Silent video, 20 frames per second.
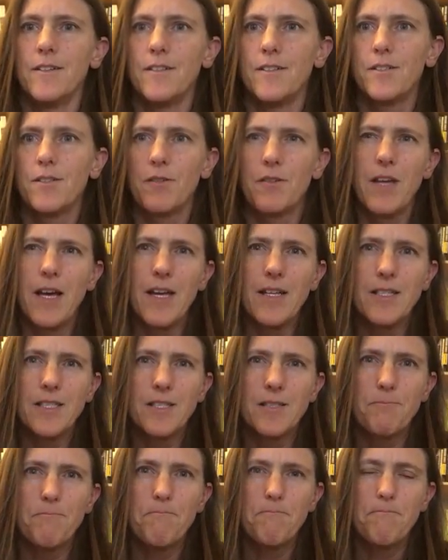So
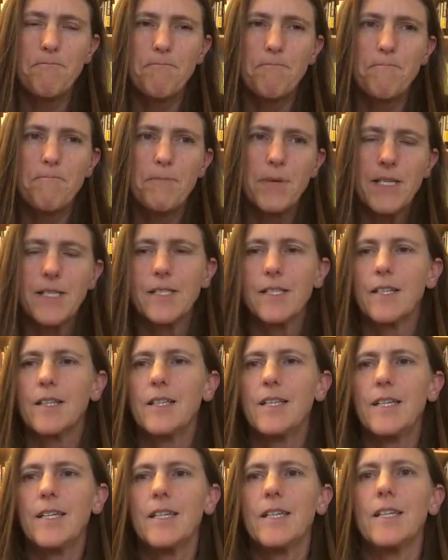that's
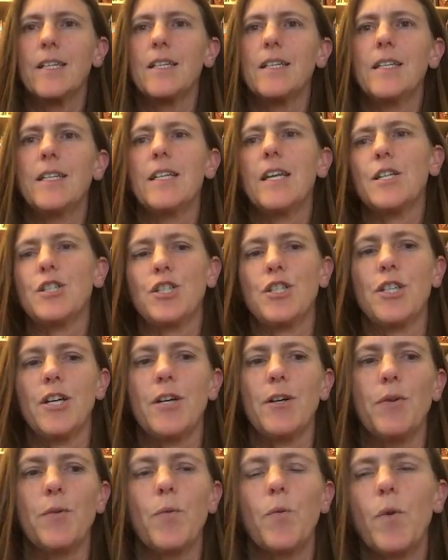basically, in a
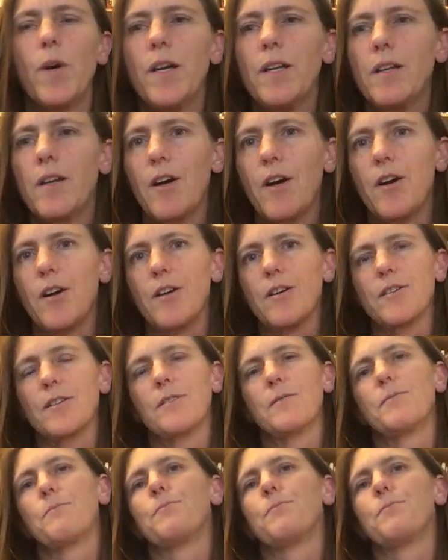nutshell, what our